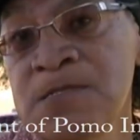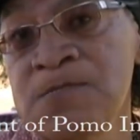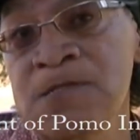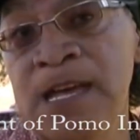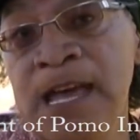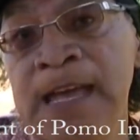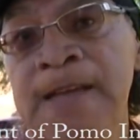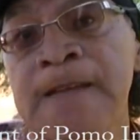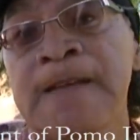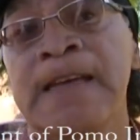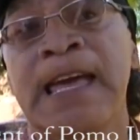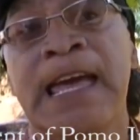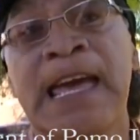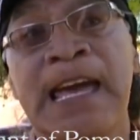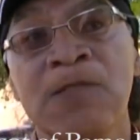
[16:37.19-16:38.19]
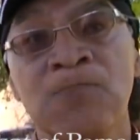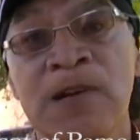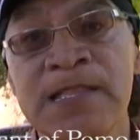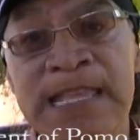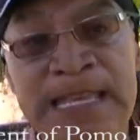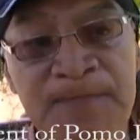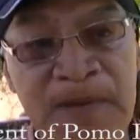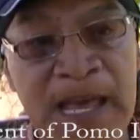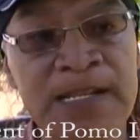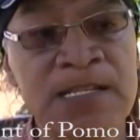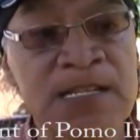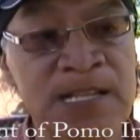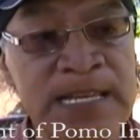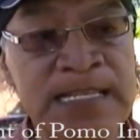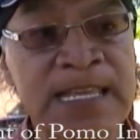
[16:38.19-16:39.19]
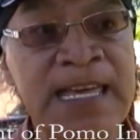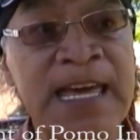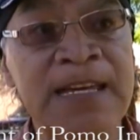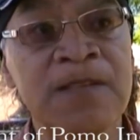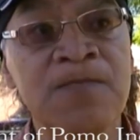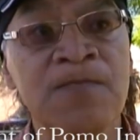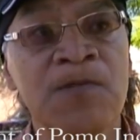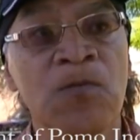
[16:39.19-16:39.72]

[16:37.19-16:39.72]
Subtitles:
Okay, and what they basically did